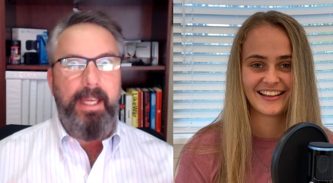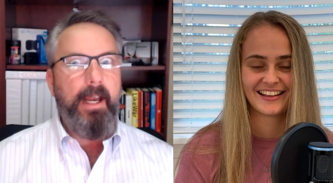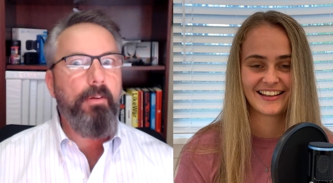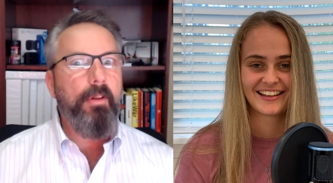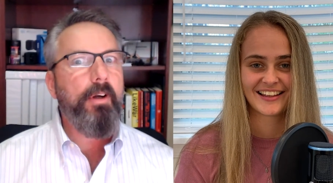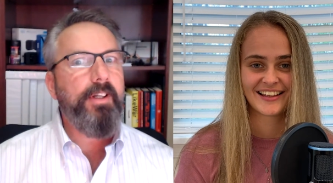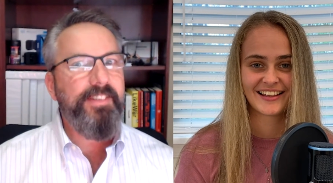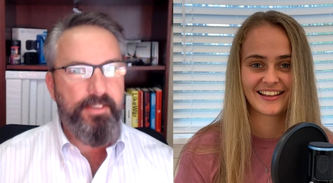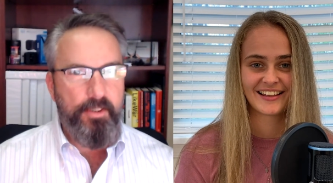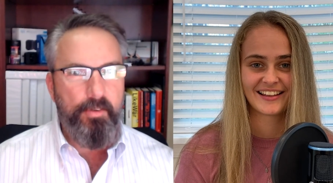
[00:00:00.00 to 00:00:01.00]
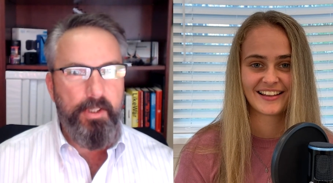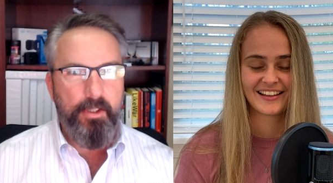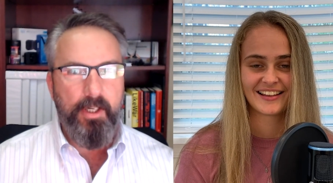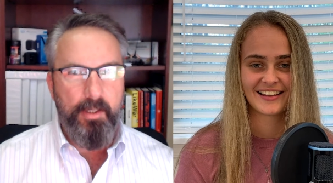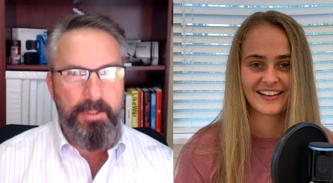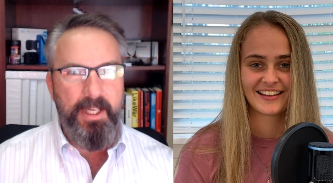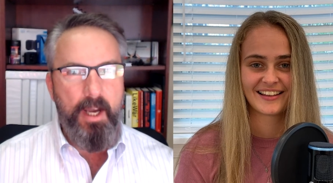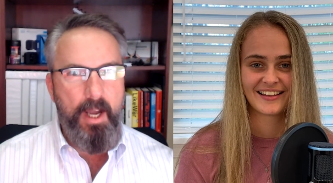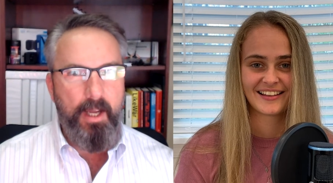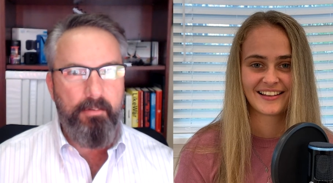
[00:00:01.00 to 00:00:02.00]
Speaker 1: how long is this career going to be
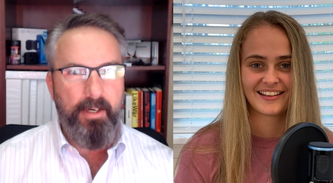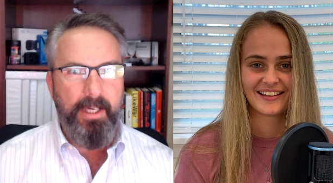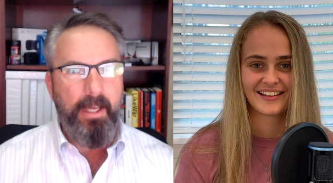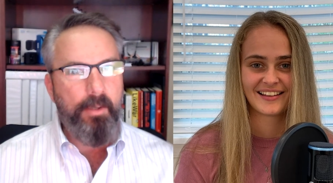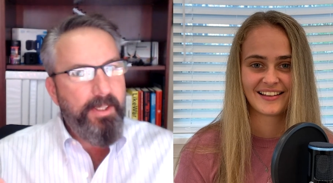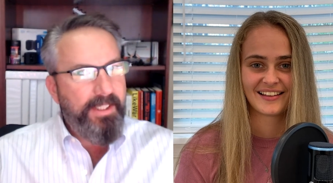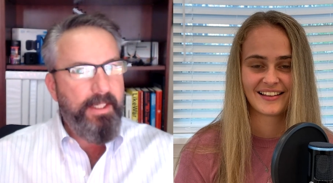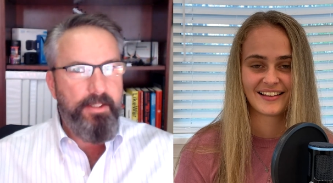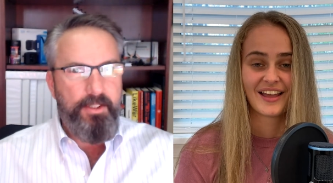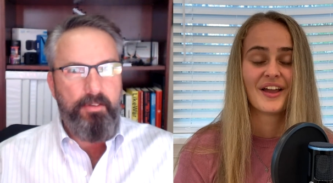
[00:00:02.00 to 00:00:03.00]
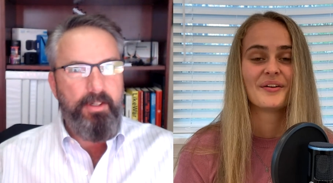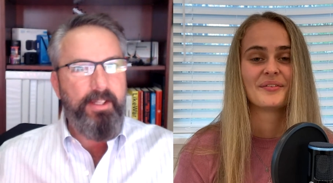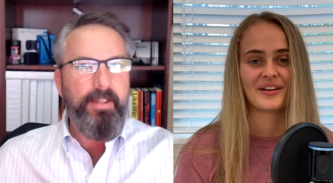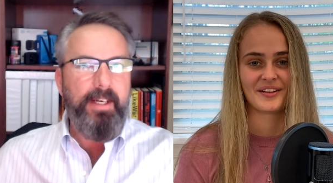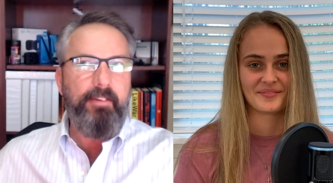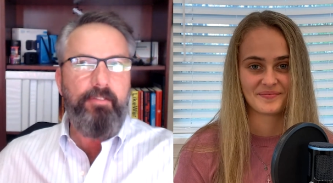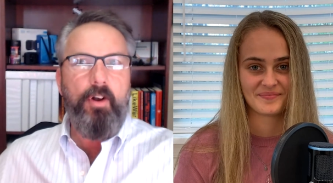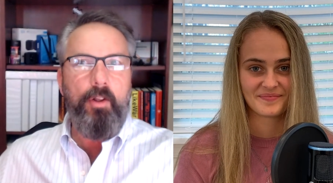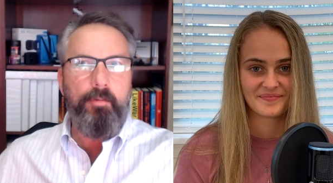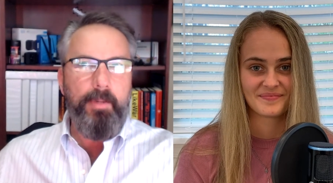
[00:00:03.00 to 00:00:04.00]
hot, right? I don't want to get a degree and then have
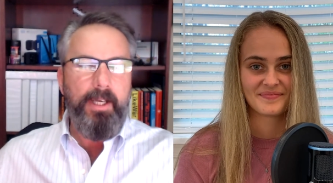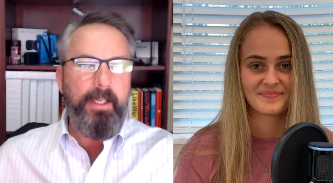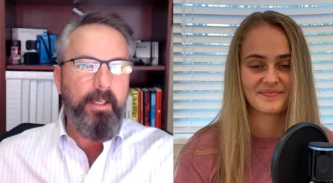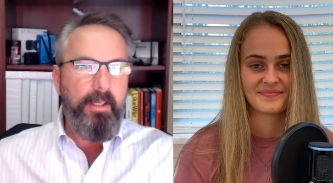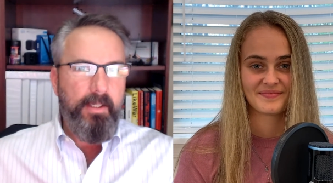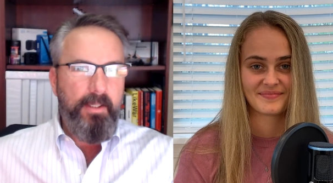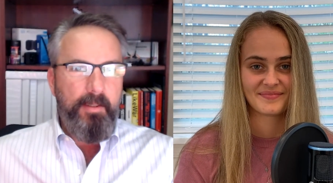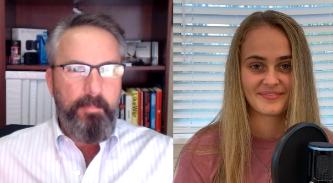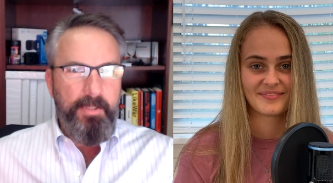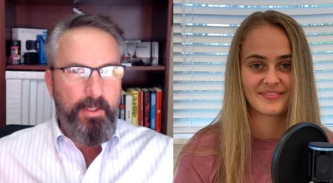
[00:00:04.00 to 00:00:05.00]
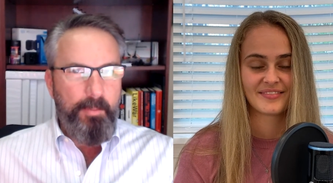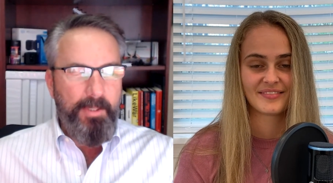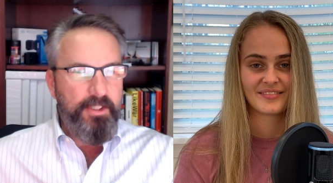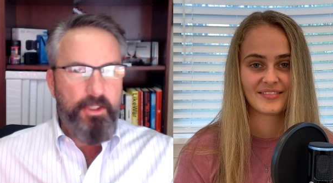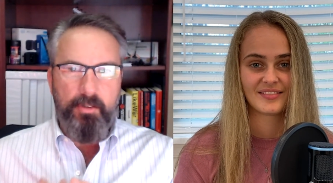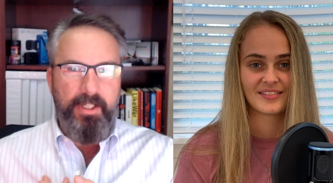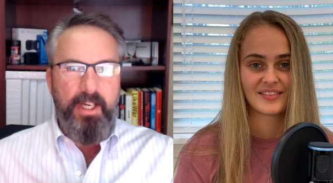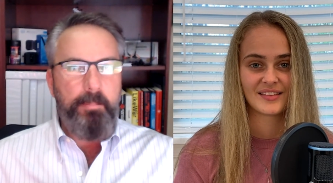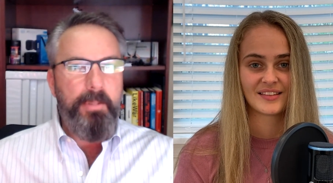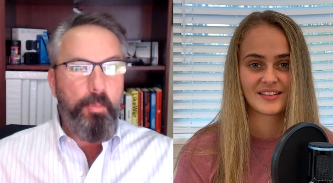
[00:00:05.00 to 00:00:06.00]
all my, you know, my degree
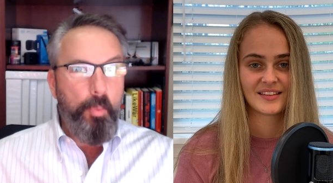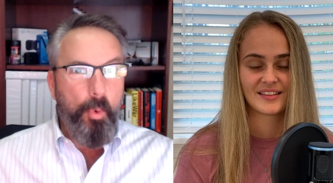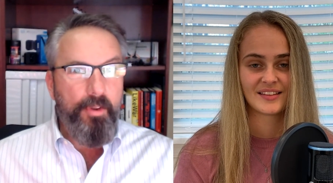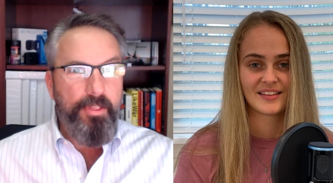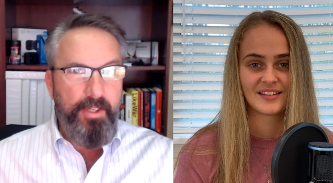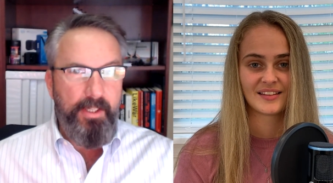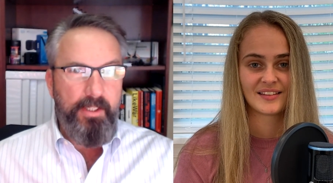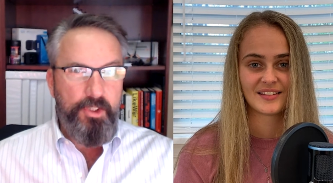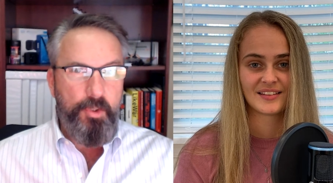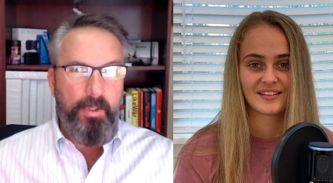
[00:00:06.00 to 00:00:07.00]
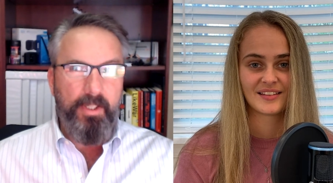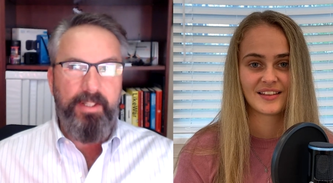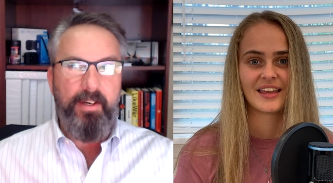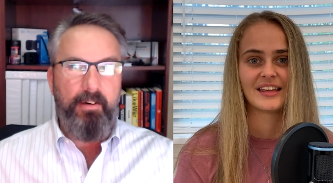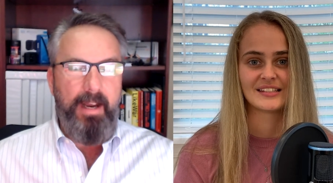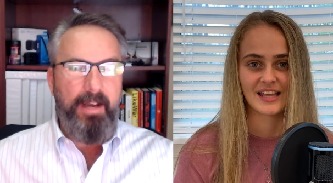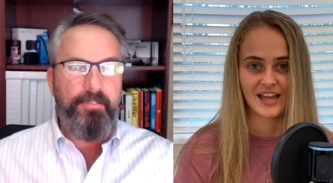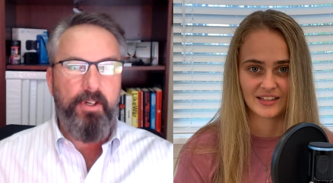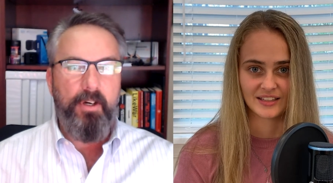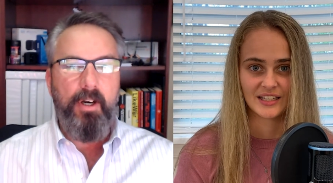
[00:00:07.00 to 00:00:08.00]
not be worth it shortly
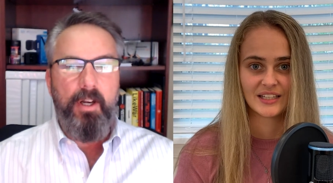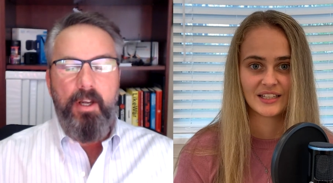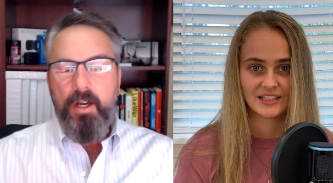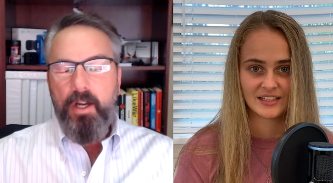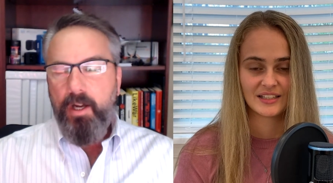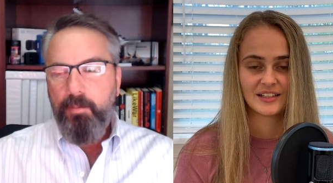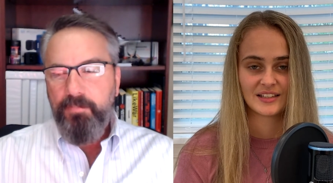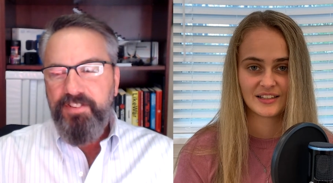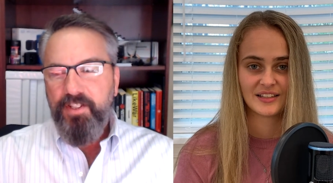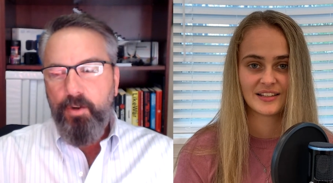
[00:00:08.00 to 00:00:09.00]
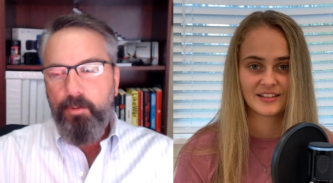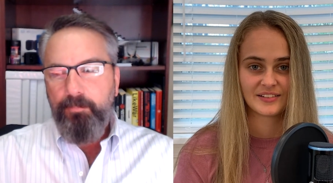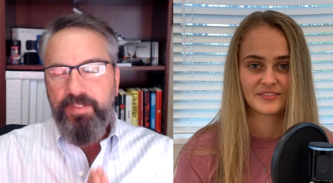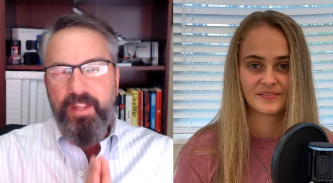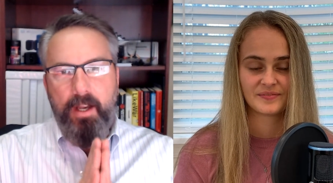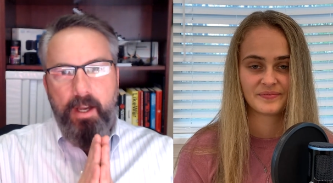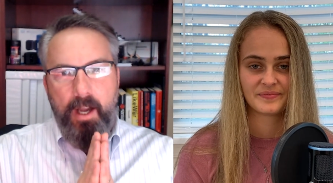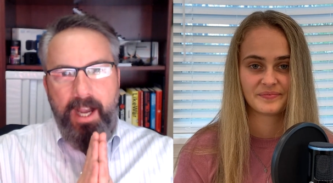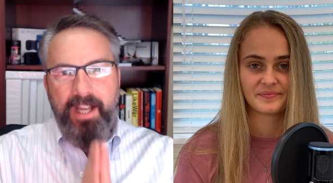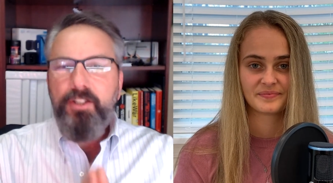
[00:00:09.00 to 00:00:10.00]
thereafter. Um, so
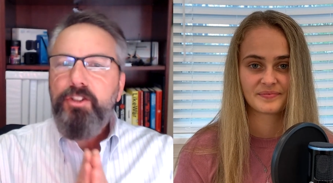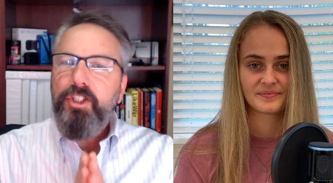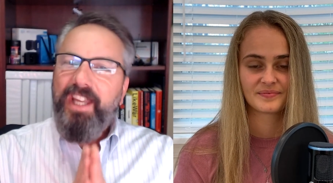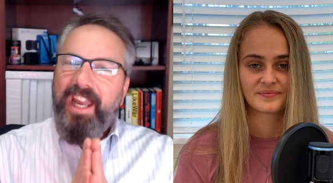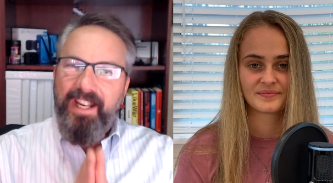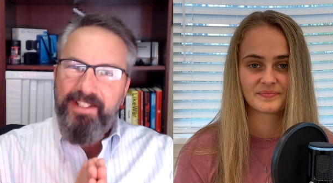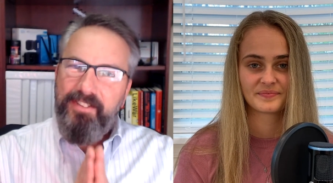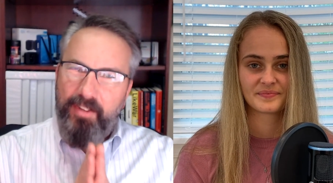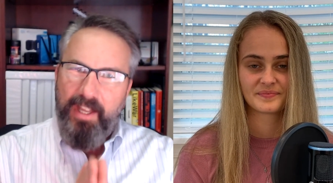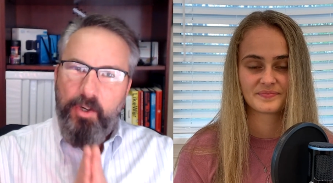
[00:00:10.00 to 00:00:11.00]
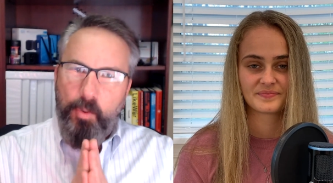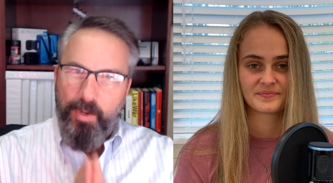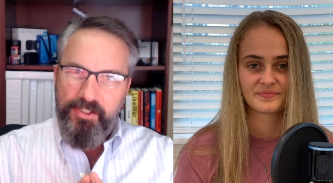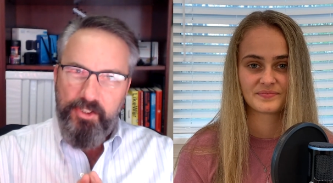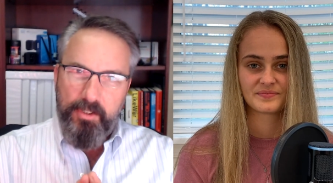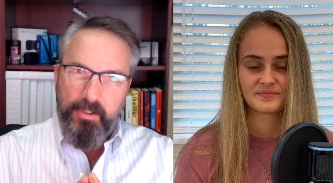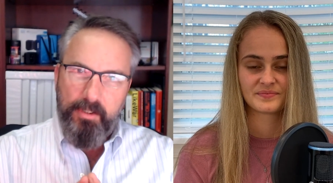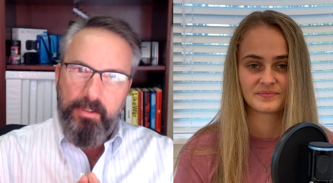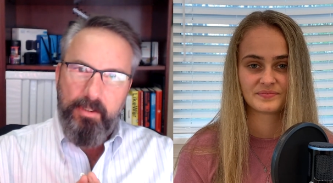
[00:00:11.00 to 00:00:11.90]
I usually answer that question,